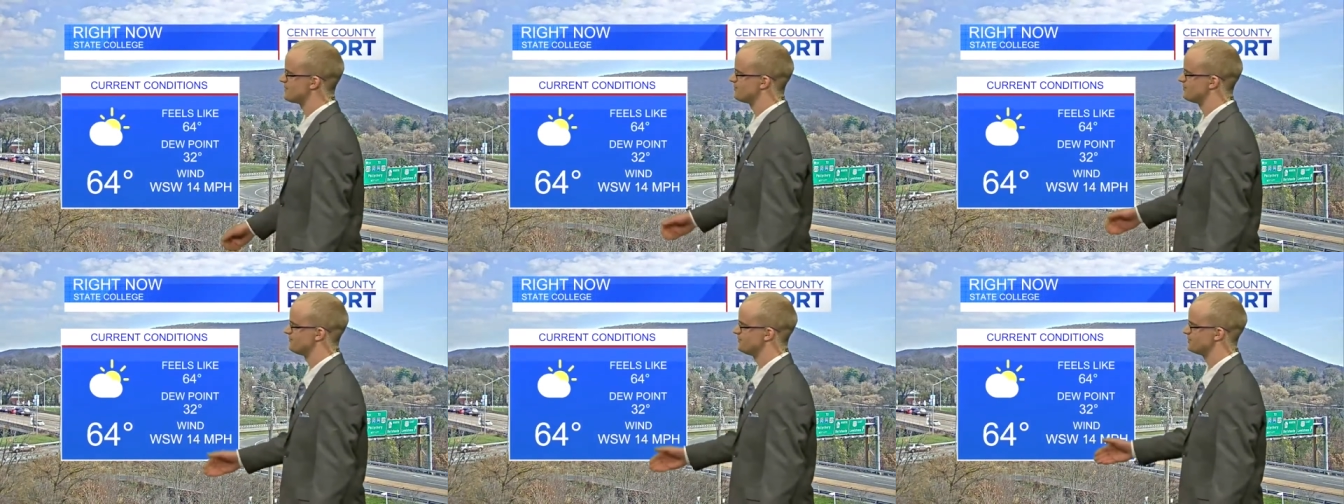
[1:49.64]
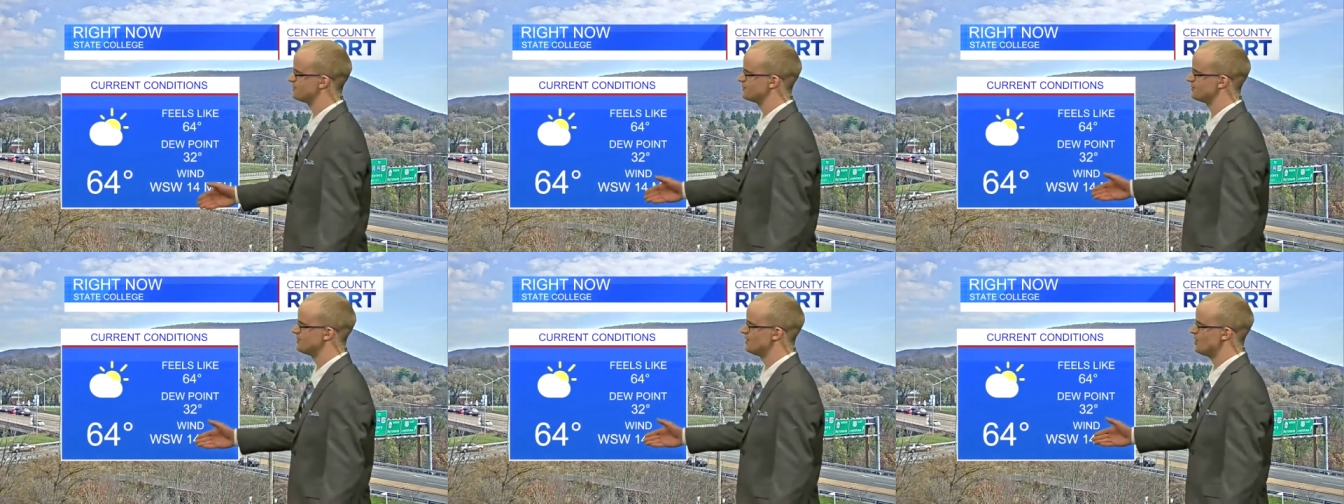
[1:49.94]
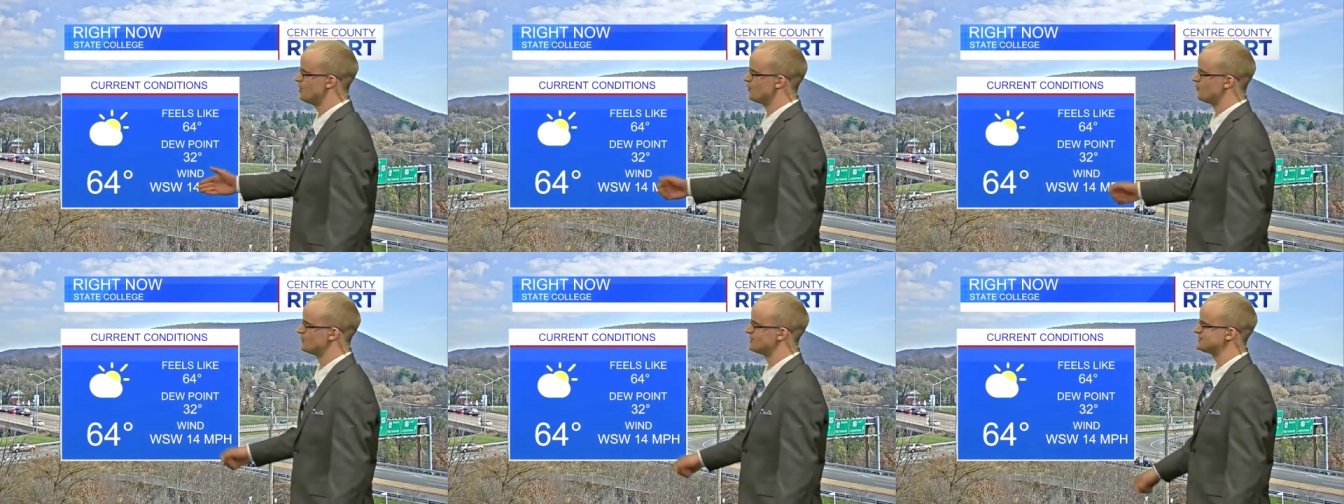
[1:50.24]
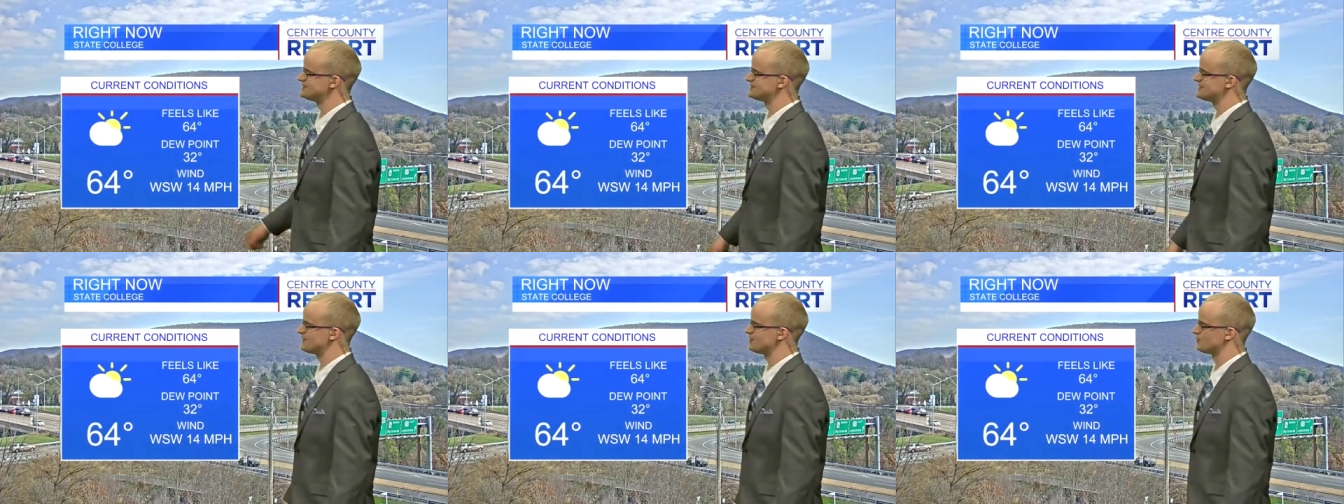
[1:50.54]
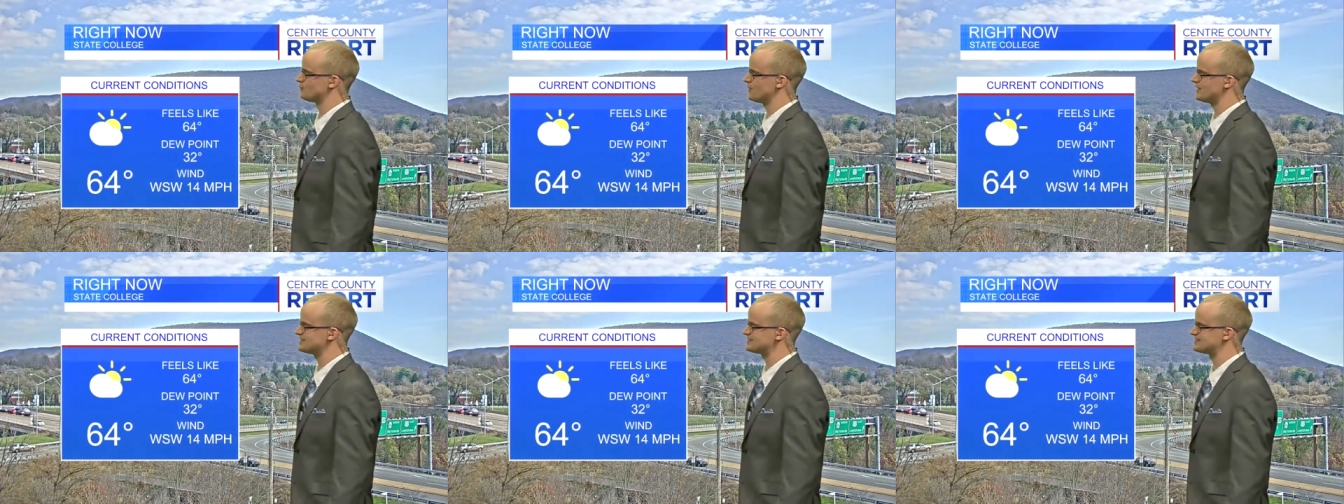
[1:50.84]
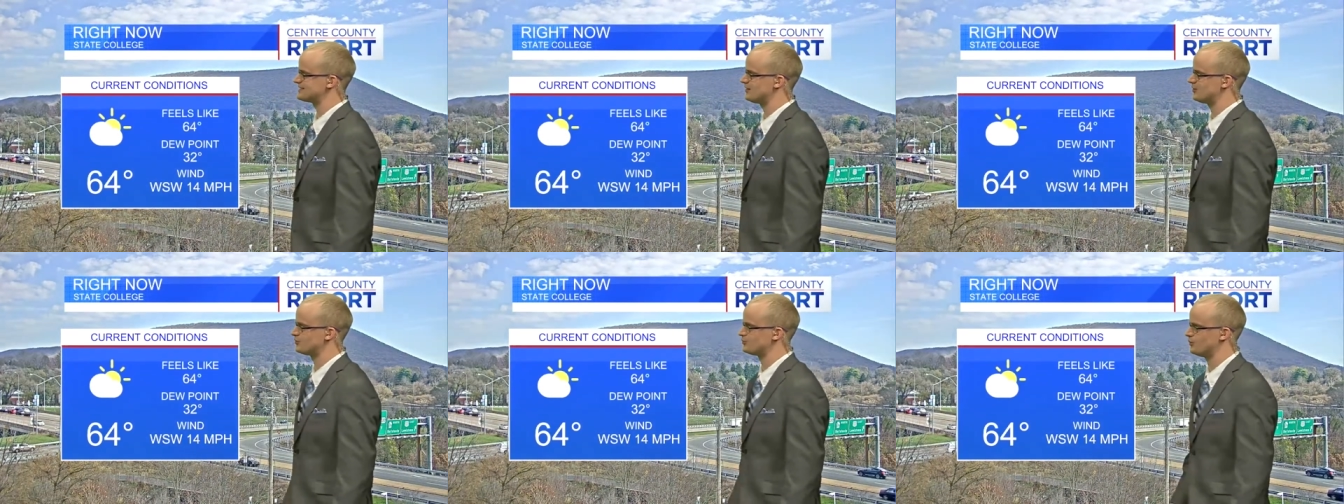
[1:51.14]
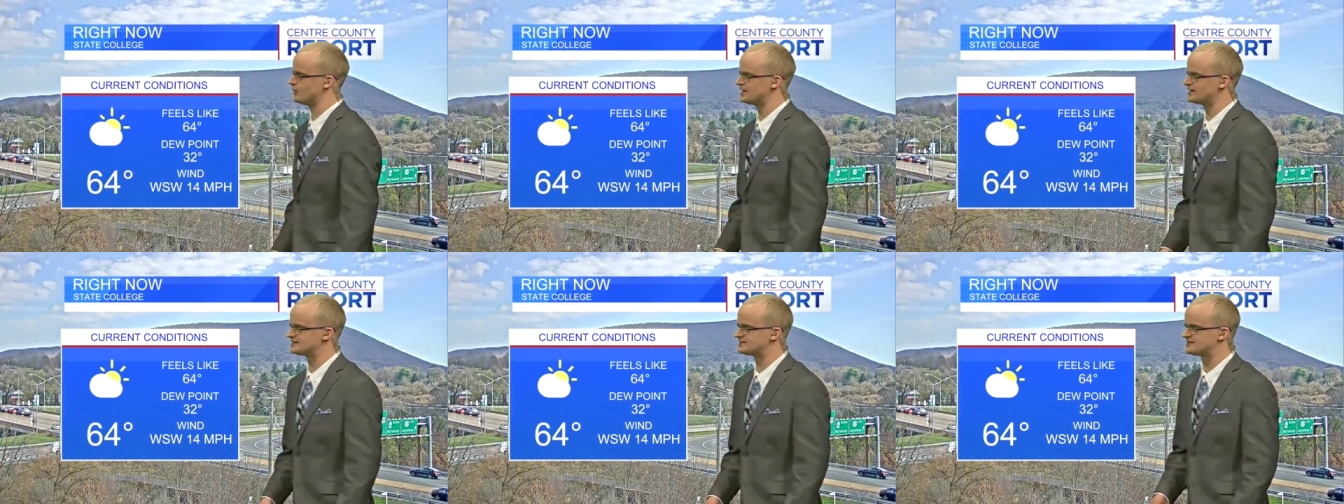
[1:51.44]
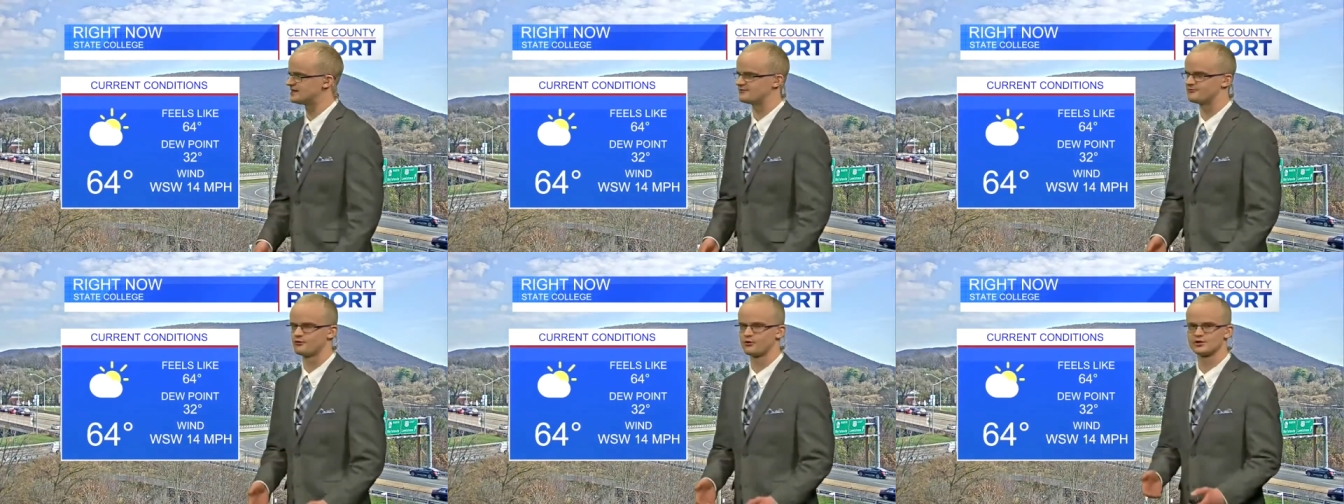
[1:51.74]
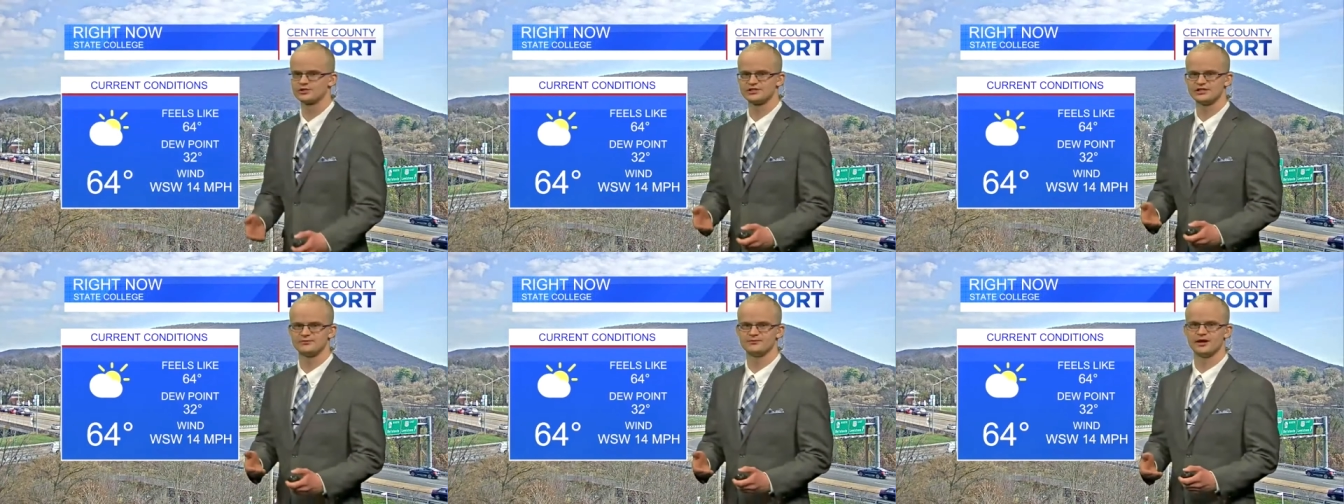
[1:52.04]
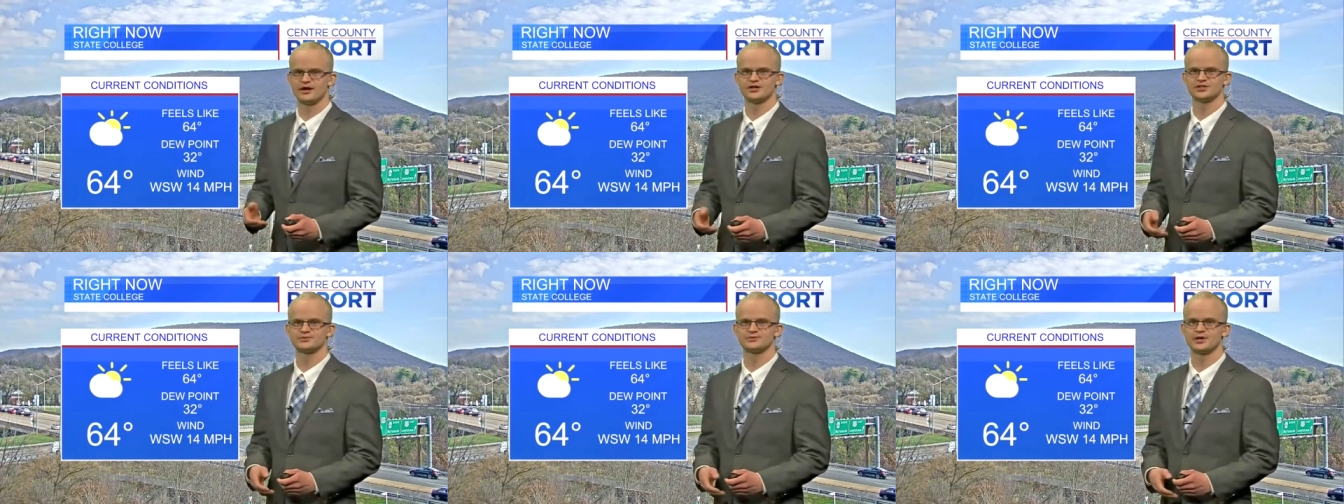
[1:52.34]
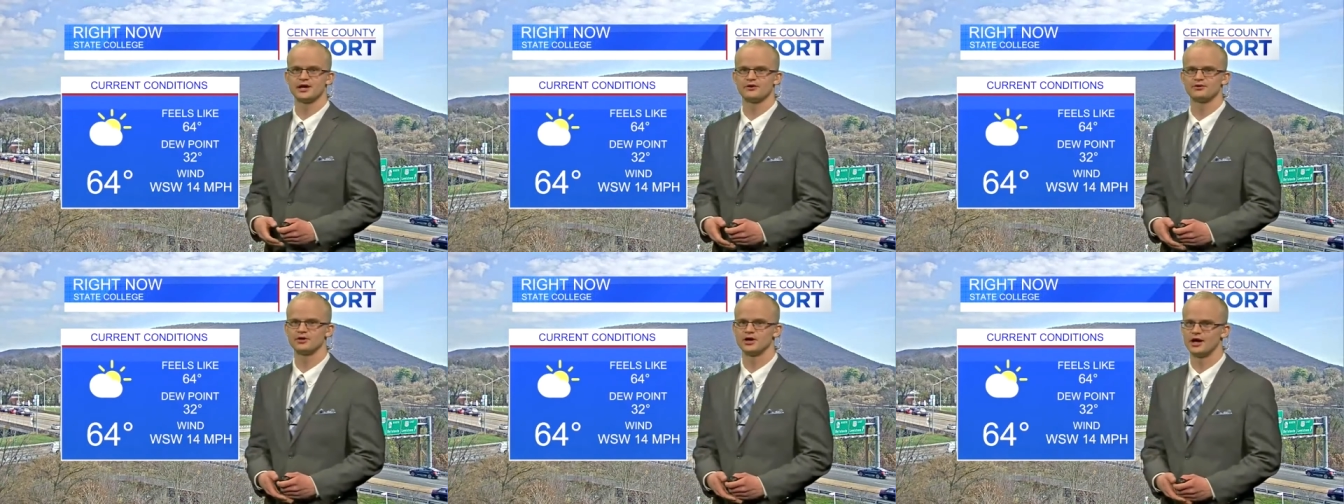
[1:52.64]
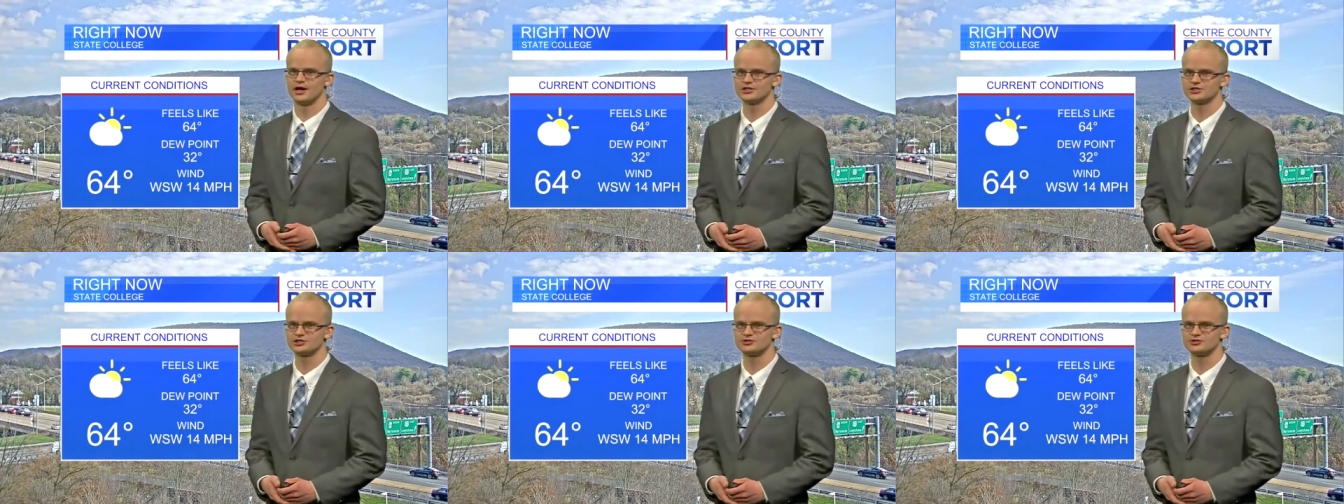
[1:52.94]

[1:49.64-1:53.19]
time of year. Winds out of the west southwest at 14 miles per hour,